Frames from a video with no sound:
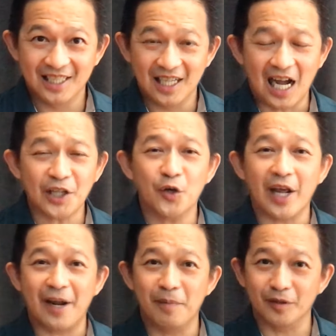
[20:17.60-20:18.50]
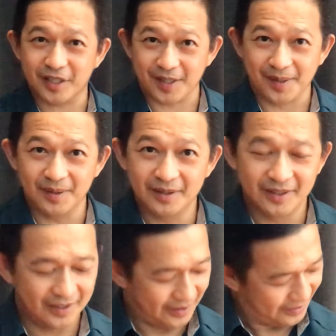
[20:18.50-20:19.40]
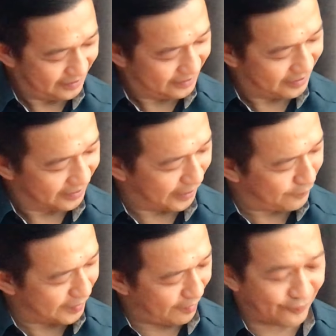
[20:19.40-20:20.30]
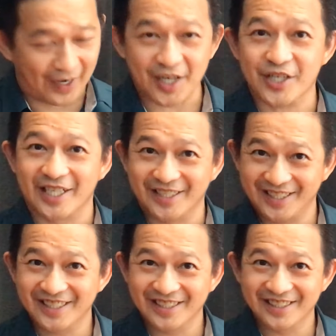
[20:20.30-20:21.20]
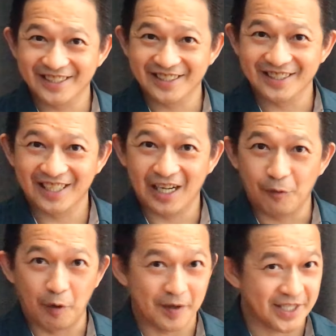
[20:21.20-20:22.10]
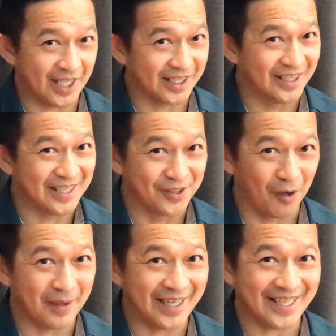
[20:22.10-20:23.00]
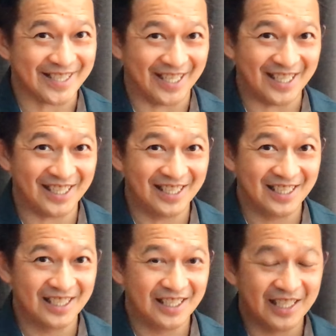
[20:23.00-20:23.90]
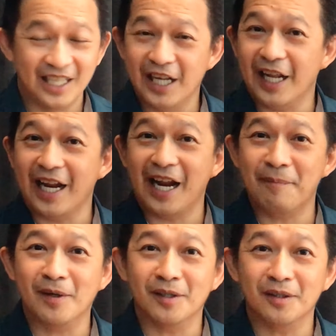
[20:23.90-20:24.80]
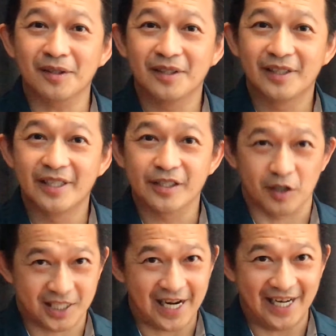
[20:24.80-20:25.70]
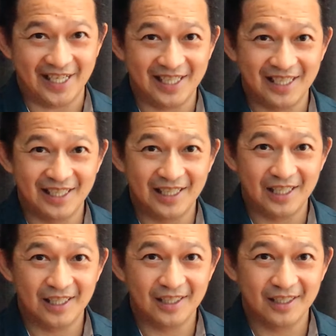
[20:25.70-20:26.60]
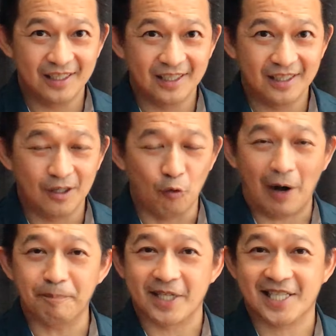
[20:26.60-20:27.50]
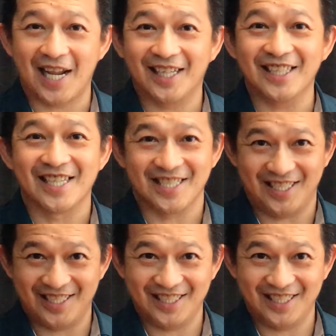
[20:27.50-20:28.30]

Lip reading: Are you able to, given a fraction with a certain denominator, able to say what percent is it?